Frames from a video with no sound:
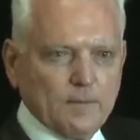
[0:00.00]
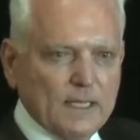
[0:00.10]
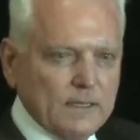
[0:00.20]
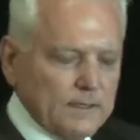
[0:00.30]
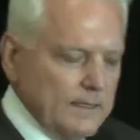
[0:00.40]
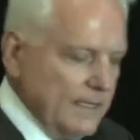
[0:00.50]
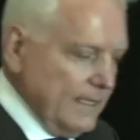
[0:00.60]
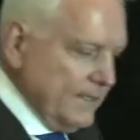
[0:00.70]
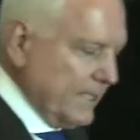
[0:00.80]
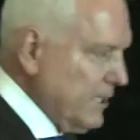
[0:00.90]
And
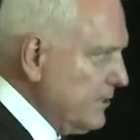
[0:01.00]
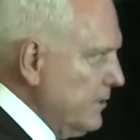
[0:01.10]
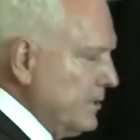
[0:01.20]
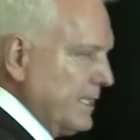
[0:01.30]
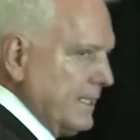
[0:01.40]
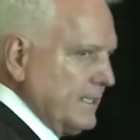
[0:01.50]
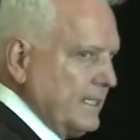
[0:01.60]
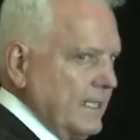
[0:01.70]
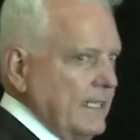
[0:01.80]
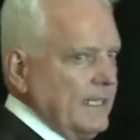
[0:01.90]
the good news
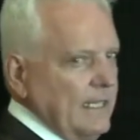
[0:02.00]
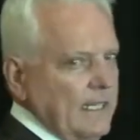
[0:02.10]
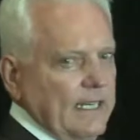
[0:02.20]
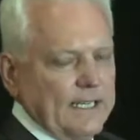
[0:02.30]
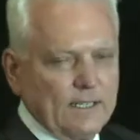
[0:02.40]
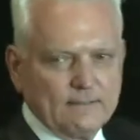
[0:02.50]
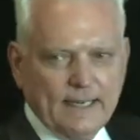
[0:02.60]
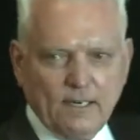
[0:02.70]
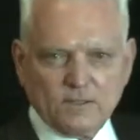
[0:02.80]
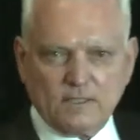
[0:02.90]
is it
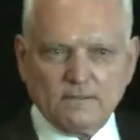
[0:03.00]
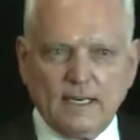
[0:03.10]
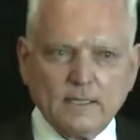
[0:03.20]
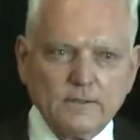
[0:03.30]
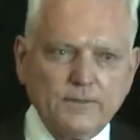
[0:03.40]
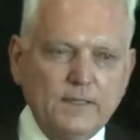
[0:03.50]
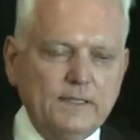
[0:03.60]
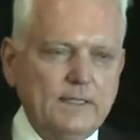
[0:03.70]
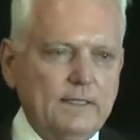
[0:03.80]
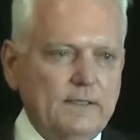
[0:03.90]
allows a lot of
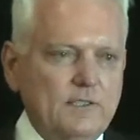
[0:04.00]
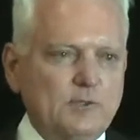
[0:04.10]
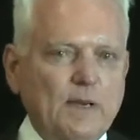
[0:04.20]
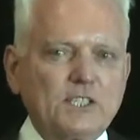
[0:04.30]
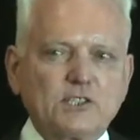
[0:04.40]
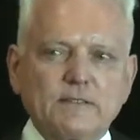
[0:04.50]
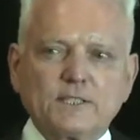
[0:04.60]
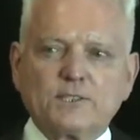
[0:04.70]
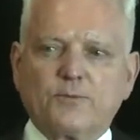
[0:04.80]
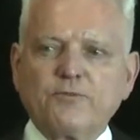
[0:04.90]

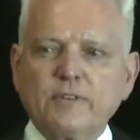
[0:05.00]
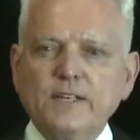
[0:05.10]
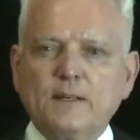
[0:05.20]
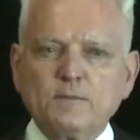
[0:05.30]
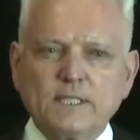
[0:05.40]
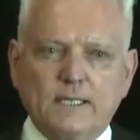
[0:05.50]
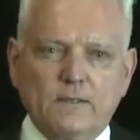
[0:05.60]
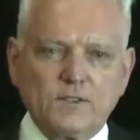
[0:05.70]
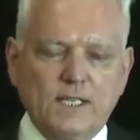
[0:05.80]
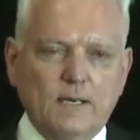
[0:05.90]
specialists to free
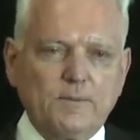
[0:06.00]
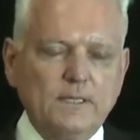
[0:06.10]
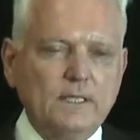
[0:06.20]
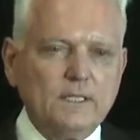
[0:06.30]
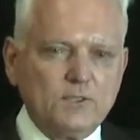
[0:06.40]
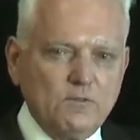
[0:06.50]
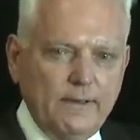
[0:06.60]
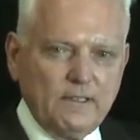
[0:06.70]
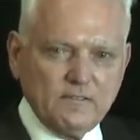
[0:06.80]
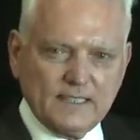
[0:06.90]
themselves up to
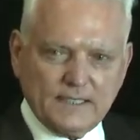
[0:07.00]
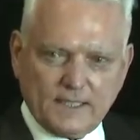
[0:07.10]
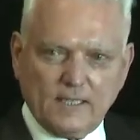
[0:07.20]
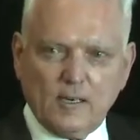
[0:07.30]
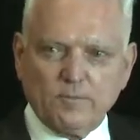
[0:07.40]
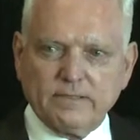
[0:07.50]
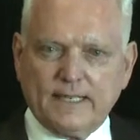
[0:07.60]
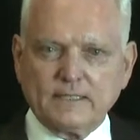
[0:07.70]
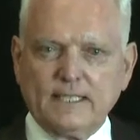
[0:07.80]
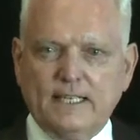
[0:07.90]
really look at the
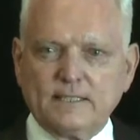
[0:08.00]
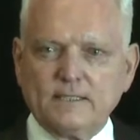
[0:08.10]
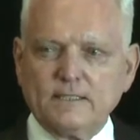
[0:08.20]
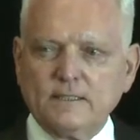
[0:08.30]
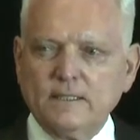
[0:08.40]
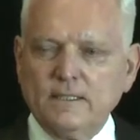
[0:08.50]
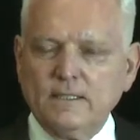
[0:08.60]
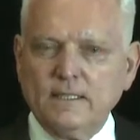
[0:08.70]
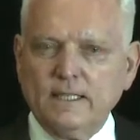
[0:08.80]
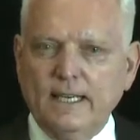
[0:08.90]
complex cases
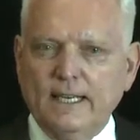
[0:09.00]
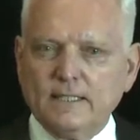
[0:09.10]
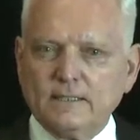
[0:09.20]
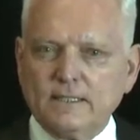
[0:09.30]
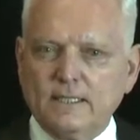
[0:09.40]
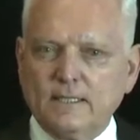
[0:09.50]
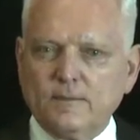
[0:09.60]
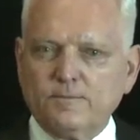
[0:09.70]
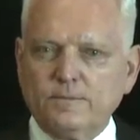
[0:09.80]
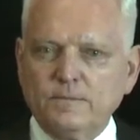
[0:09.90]
and
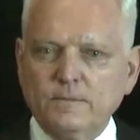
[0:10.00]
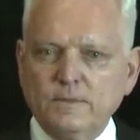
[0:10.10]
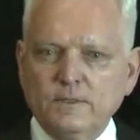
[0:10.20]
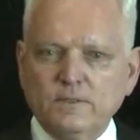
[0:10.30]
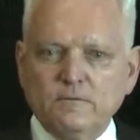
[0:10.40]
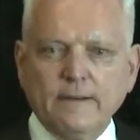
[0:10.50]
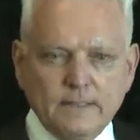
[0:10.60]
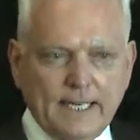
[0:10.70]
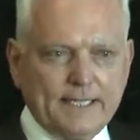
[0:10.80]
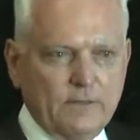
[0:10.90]
really
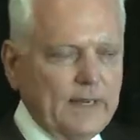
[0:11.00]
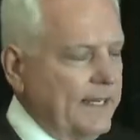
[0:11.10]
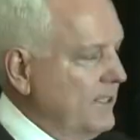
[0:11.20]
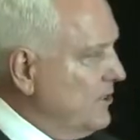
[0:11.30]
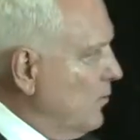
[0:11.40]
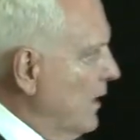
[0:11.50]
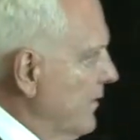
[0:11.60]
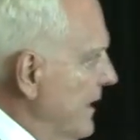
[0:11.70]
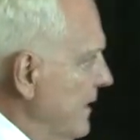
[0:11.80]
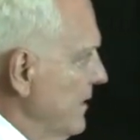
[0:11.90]
take advantage of what
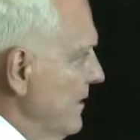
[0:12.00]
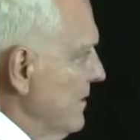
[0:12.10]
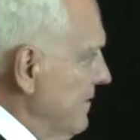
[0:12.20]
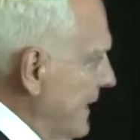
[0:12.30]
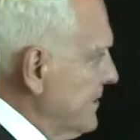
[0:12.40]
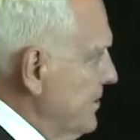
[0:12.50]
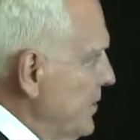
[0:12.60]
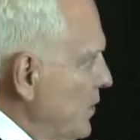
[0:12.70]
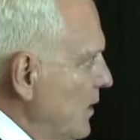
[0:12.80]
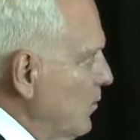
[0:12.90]
they like to
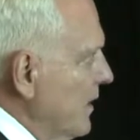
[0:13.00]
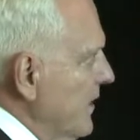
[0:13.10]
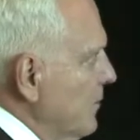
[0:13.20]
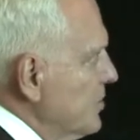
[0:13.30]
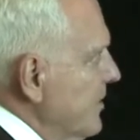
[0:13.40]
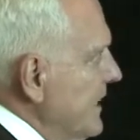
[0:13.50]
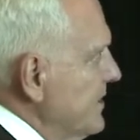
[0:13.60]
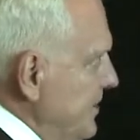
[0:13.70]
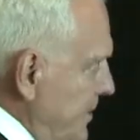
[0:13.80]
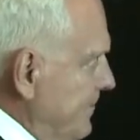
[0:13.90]
do and what they were trained
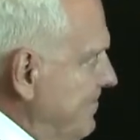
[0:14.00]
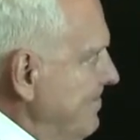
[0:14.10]
to do.